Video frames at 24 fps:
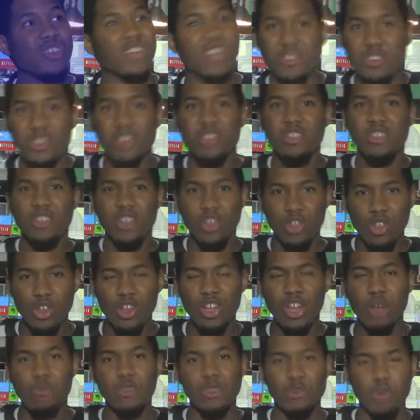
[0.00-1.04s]
It's easy to
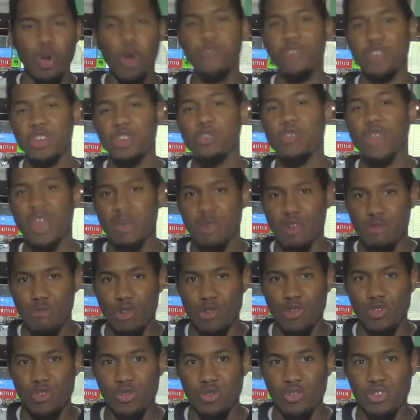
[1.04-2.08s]
look up some old video game
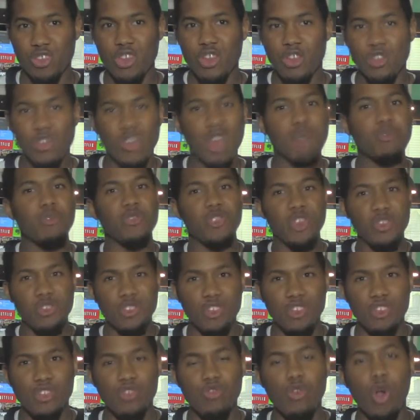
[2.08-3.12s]
commercials. So I present
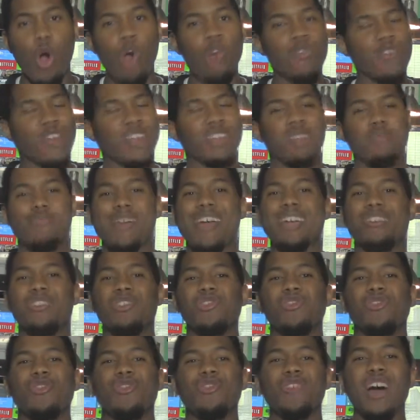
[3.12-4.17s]
to you over at
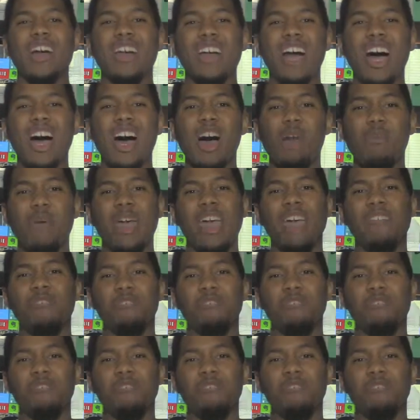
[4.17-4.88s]
thepractitionerd.com a